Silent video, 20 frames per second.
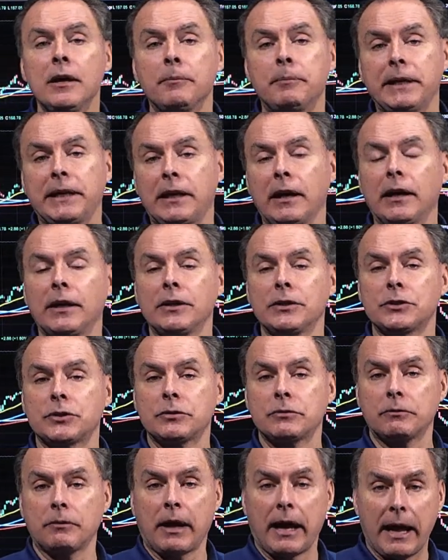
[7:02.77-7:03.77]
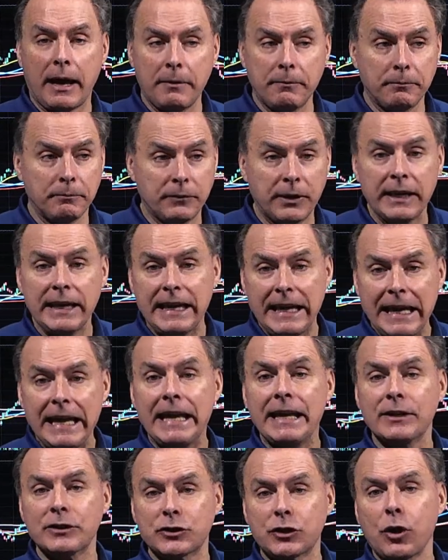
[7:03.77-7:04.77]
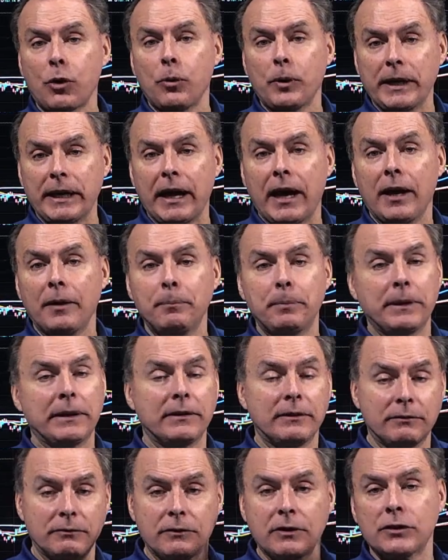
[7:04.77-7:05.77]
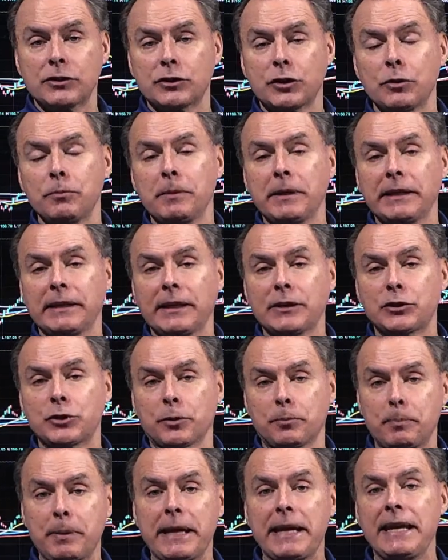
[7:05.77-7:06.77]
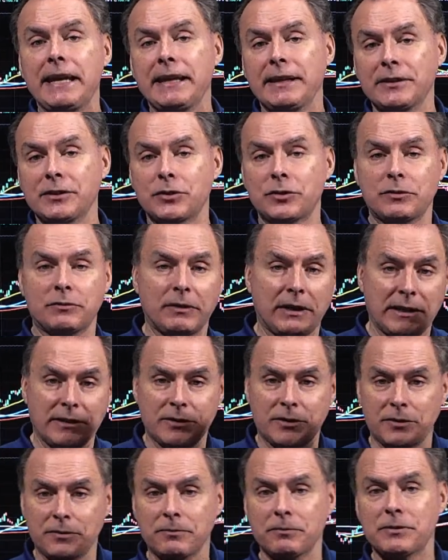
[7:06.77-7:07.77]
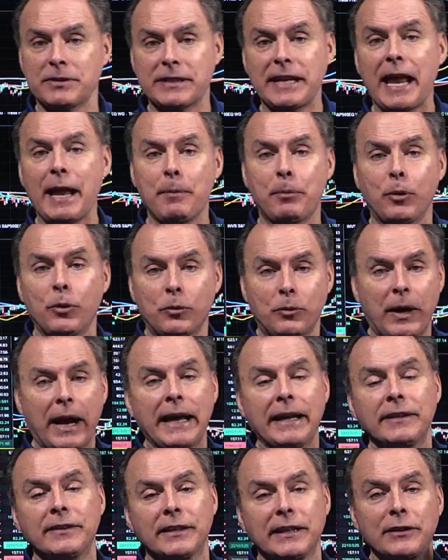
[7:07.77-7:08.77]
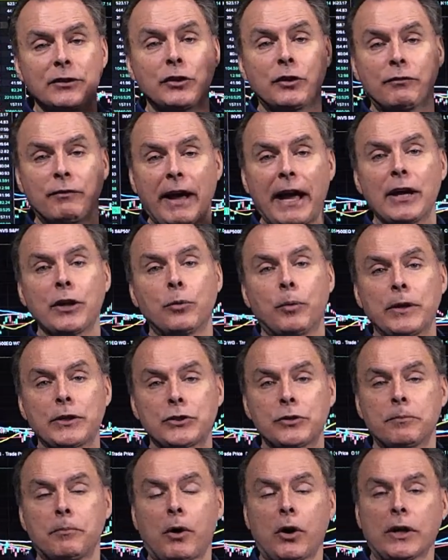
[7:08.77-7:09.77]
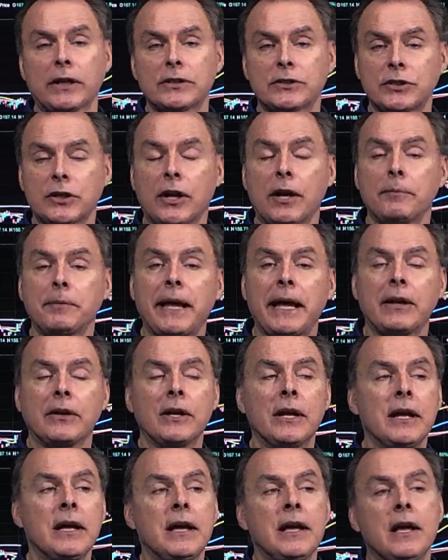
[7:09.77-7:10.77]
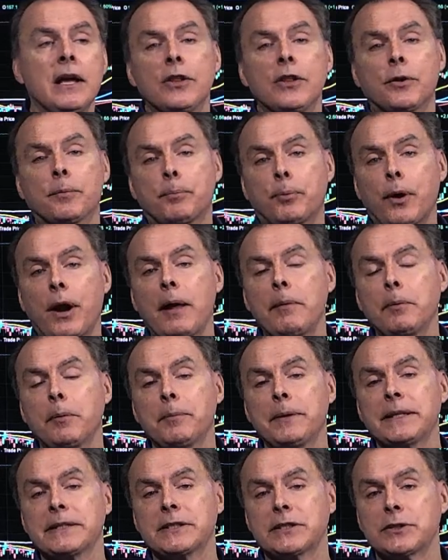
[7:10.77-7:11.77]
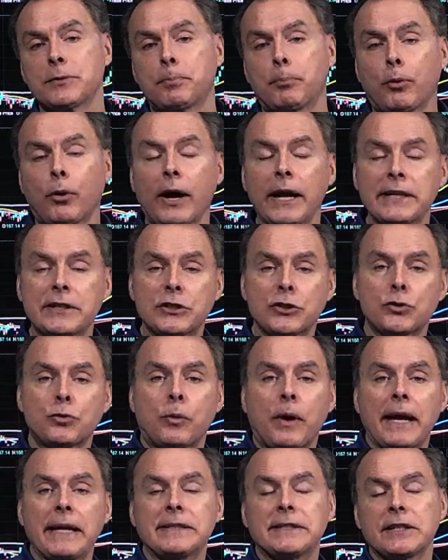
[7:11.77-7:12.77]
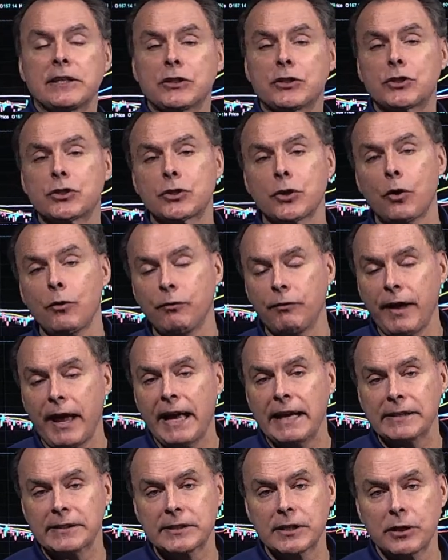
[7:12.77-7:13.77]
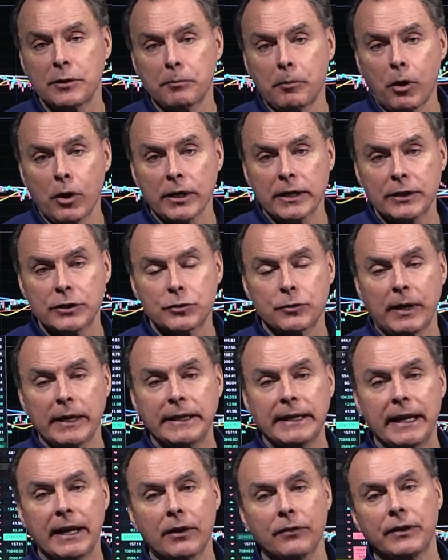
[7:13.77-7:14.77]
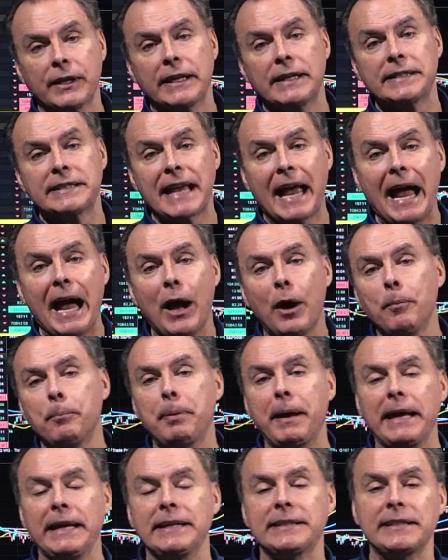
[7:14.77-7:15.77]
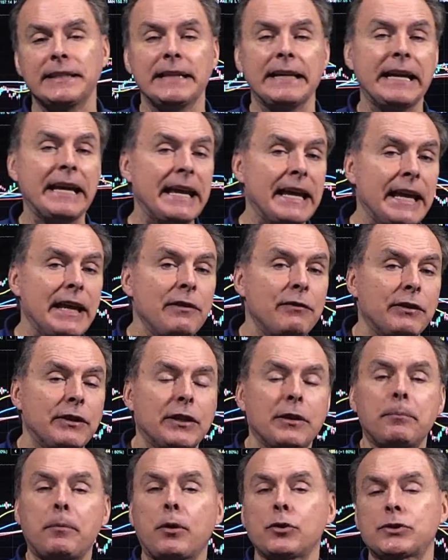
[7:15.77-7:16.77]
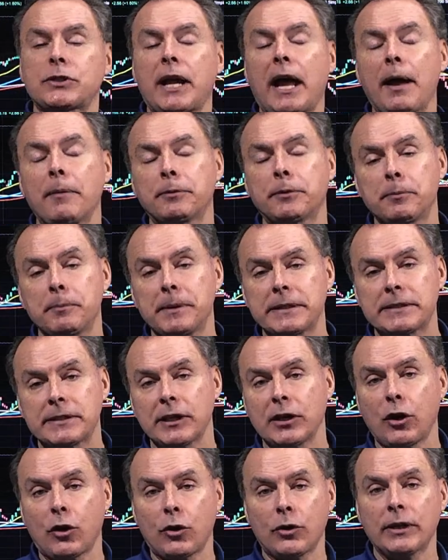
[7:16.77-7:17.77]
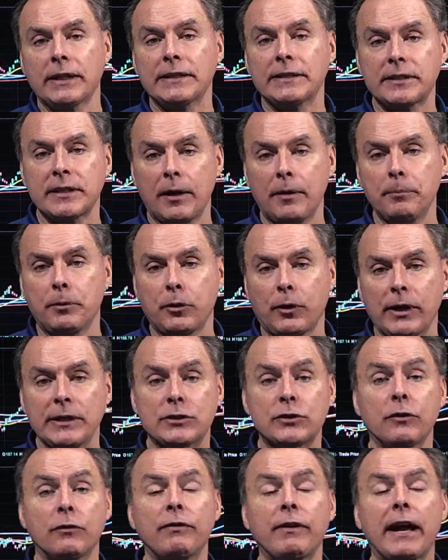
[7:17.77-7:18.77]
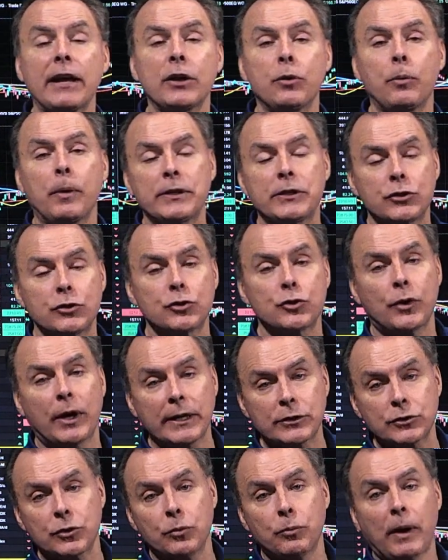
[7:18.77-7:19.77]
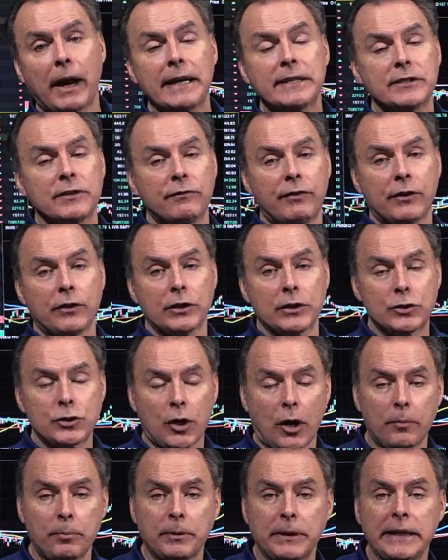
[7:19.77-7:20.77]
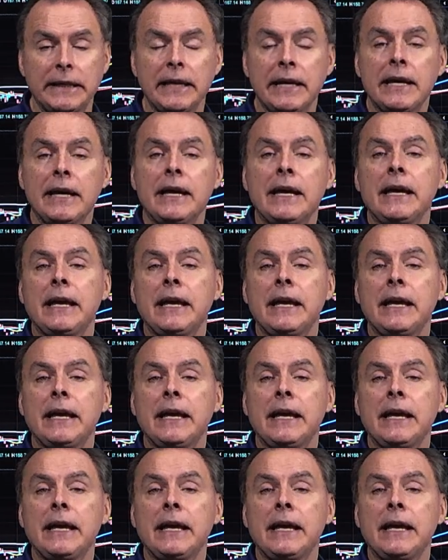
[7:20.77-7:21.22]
Because the E is going up, and assuming that your P is stable, right? Then your valuation markets should come down. The problem is price is rising so fast in the markets right now that it's outpacing even the most optimistic earnings upgrade. So valuations are actually rising fairly sharply.